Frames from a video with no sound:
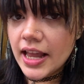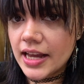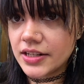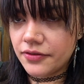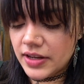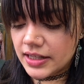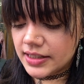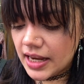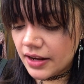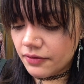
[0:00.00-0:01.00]
and defeat
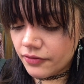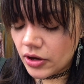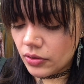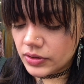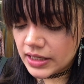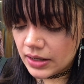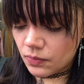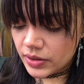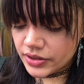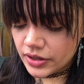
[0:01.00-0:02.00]
10 foes
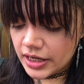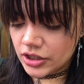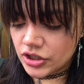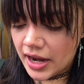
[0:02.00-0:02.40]
in wizarding